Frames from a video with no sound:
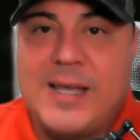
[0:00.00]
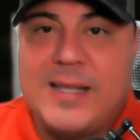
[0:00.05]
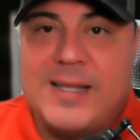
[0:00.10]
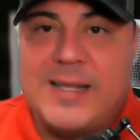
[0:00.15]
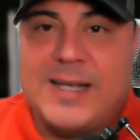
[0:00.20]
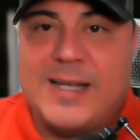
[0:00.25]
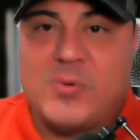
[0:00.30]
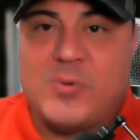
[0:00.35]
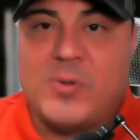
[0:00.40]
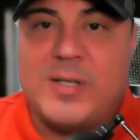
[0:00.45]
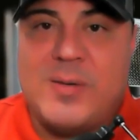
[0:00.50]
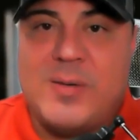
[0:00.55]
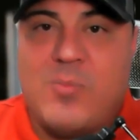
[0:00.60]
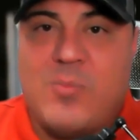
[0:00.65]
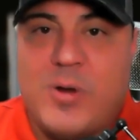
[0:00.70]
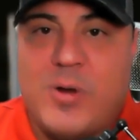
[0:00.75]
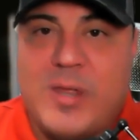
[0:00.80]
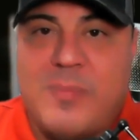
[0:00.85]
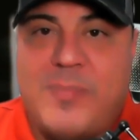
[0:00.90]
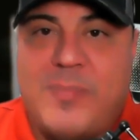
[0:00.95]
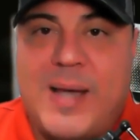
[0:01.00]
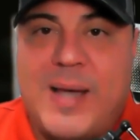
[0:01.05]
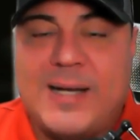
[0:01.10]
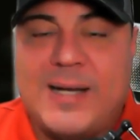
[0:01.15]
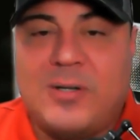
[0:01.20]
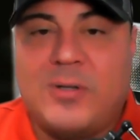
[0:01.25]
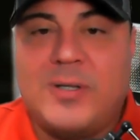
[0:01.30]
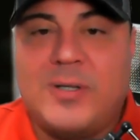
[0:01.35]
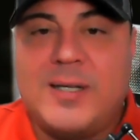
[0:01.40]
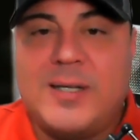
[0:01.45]
that's really more the
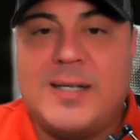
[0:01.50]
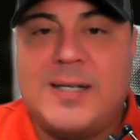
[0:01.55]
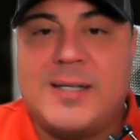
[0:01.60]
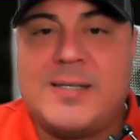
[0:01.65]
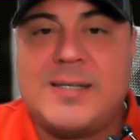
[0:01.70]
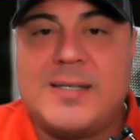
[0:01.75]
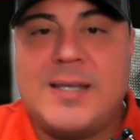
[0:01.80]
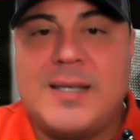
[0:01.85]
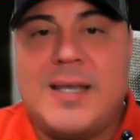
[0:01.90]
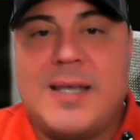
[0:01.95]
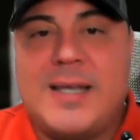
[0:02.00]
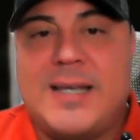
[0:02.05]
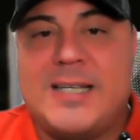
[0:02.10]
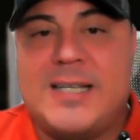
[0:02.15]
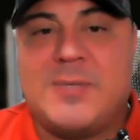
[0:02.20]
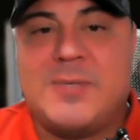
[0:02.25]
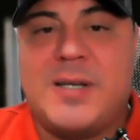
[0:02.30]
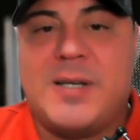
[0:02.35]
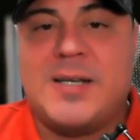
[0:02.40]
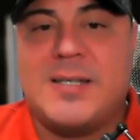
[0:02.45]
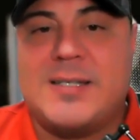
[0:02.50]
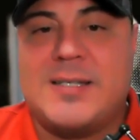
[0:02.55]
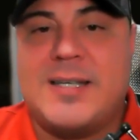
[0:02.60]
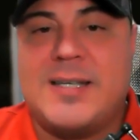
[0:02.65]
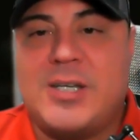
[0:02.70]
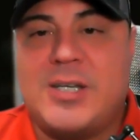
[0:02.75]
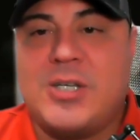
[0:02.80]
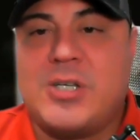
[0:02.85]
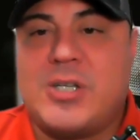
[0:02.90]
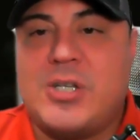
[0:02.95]
battle. It's it's because
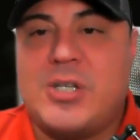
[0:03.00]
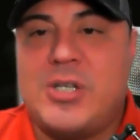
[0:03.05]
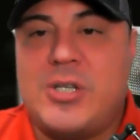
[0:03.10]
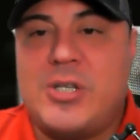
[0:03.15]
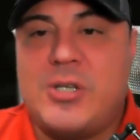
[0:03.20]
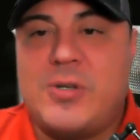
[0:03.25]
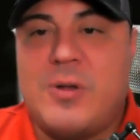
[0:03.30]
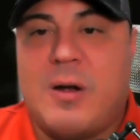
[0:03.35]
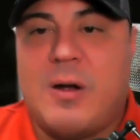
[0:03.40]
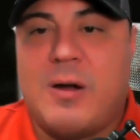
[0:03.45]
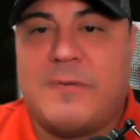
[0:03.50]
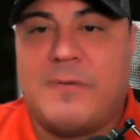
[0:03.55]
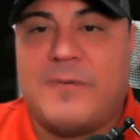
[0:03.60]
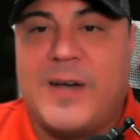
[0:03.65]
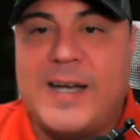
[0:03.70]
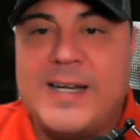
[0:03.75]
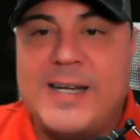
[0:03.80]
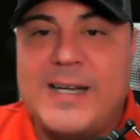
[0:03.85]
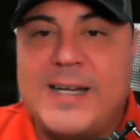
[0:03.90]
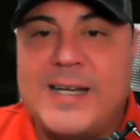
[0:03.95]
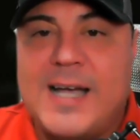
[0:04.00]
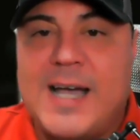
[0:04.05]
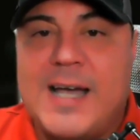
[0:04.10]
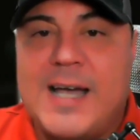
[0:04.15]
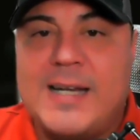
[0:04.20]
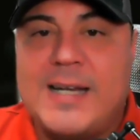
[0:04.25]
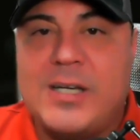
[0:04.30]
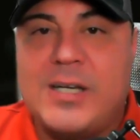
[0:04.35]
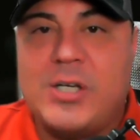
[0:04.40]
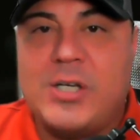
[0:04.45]
they just are fighting
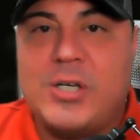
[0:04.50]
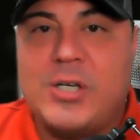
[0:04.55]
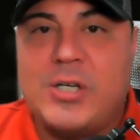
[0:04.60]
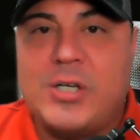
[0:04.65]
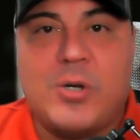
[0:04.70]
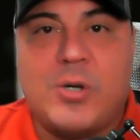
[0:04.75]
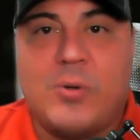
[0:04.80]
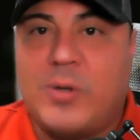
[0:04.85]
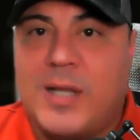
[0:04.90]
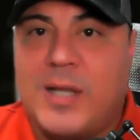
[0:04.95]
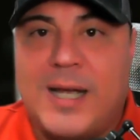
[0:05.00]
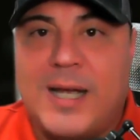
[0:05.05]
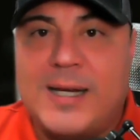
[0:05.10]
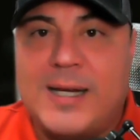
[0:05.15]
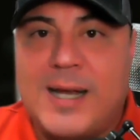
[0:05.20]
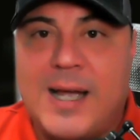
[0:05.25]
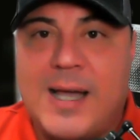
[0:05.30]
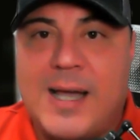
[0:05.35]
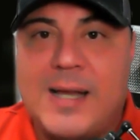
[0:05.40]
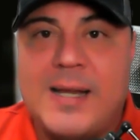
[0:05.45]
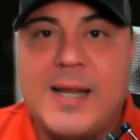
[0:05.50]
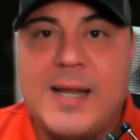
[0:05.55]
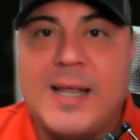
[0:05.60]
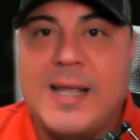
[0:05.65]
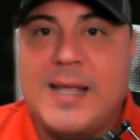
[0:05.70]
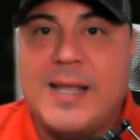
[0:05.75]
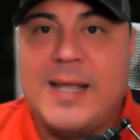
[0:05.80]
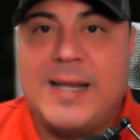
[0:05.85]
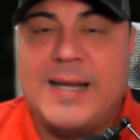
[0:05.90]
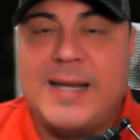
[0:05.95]
God and don't like God
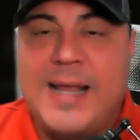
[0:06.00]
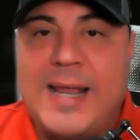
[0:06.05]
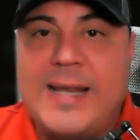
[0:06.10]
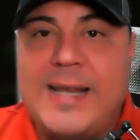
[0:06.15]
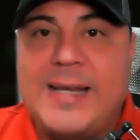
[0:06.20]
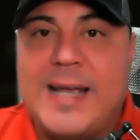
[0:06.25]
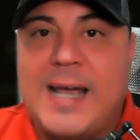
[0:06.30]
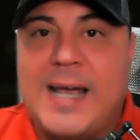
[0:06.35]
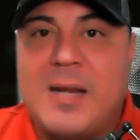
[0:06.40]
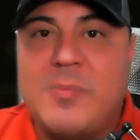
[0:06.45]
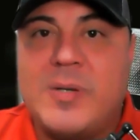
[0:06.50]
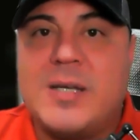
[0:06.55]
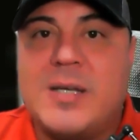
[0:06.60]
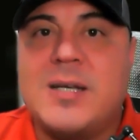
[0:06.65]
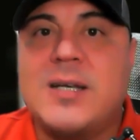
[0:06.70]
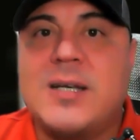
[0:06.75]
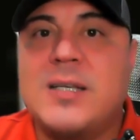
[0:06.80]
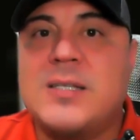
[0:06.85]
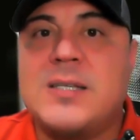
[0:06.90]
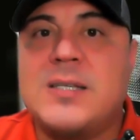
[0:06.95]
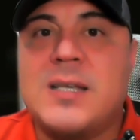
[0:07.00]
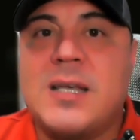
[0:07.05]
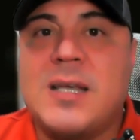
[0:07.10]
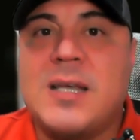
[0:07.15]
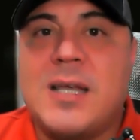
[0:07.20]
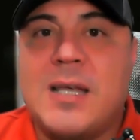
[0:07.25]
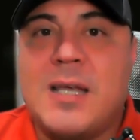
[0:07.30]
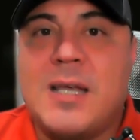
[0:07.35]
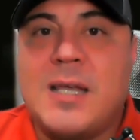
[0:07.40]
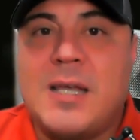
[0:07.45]
and hate God because
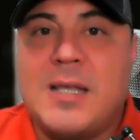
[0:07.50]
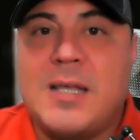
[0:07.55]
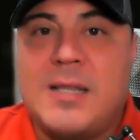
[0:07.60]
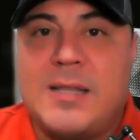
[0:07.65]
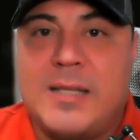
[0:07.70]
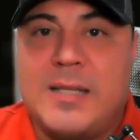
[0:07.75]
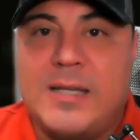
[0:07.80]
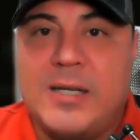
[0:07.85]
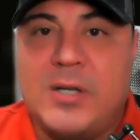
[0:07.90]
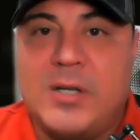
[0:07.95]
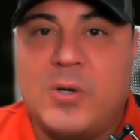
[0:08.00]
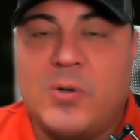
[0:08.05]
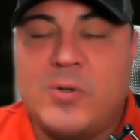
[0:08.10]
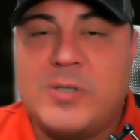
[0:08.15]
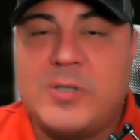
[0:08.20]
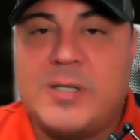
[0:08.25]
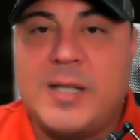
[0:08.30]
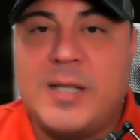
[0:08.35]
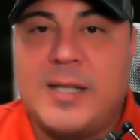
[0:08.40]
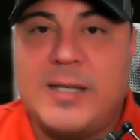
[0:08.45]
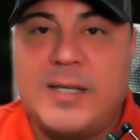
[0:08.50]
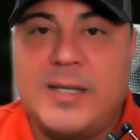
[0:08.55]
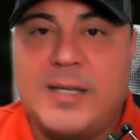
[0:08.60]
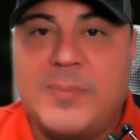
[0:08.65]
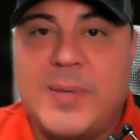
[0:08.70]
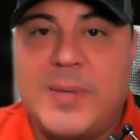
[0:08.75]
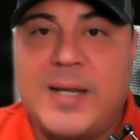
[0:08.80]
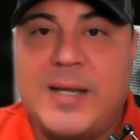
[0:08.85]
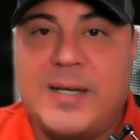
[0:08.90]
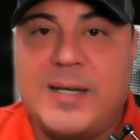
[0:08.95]
he knows that
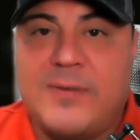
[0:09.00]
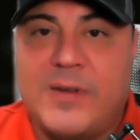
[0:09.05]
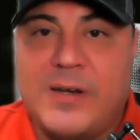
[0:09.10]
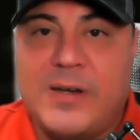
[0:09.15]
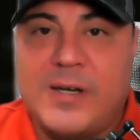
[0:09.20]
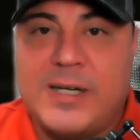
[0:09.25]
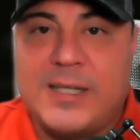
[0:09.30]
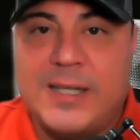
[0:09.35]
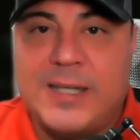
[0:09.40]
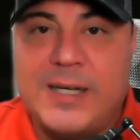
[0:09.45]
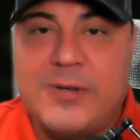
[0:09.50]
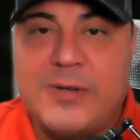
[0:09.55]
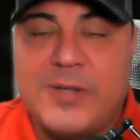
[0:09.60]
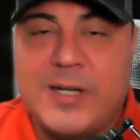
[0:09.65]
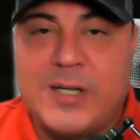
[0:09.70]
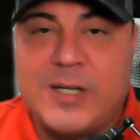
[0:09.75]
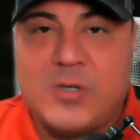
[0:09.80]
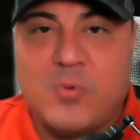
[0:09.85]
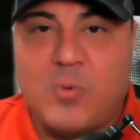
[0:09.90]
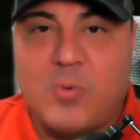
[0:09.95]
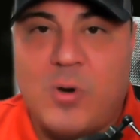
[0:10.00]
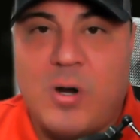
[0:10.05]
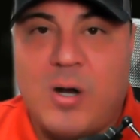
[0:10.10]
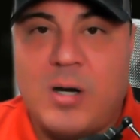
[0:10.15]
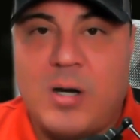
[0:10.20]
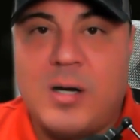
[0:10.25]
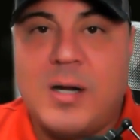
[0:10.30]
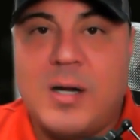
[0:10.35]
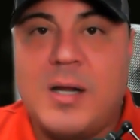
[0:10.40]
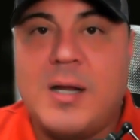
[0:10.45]
he made it very clear that it's
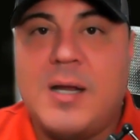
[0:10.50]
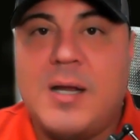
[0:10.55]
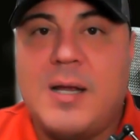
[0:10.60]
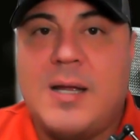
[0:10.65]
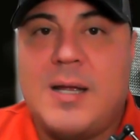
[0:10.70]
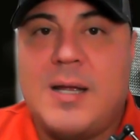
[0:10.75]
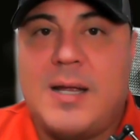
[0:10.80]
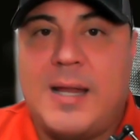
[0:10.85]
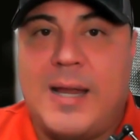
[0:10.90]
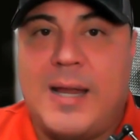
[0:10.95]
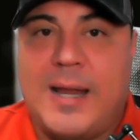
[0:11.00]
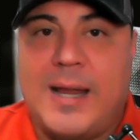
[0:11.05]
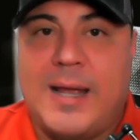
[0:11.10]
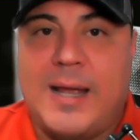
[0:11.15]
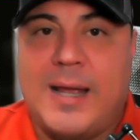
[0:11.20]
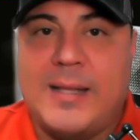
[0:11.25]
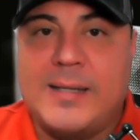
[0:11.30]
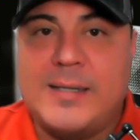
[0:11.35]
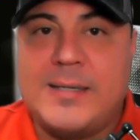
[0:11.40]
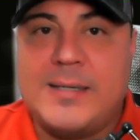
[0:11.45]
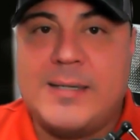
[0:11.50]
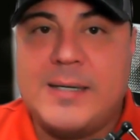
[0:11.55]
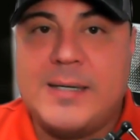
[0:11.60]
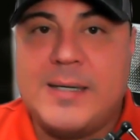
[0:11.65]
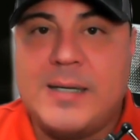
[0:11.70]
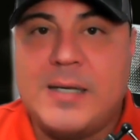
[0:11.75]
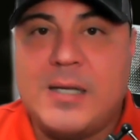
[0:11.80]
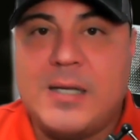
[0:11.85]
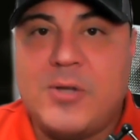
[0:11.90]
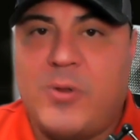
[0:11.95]
wrong and
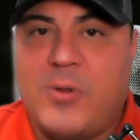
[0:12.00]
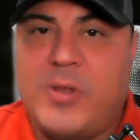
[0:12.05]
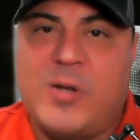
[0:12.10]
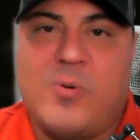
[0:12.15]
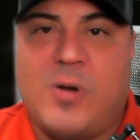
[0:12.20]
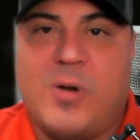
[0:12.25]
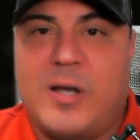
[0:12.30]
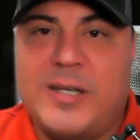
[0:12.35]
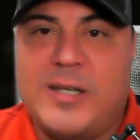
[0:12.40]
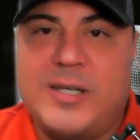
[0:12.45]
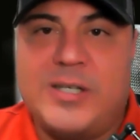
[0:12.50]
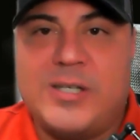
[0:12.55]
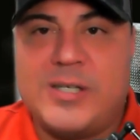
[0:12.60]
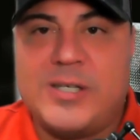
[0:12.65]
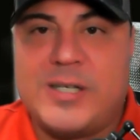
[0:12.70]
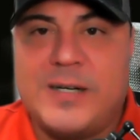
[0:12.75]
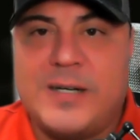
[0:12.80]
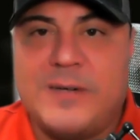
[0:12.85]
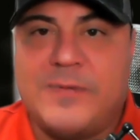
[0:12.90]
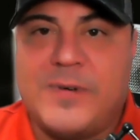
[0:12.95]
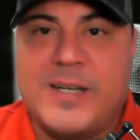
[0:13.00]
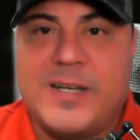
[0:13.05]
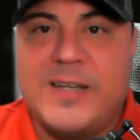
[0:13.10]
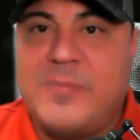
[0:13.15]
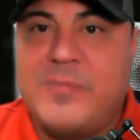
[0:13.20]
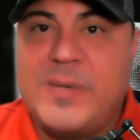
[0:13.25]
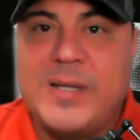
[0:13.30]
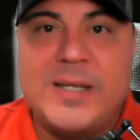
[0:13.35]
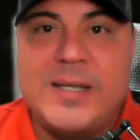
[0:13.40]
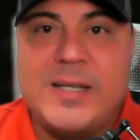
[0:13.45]
really well. He's just going to
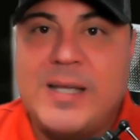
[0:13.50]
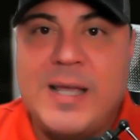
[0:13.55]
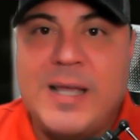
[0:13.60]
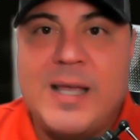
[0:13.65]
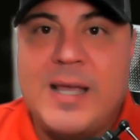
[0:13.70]
forgive me.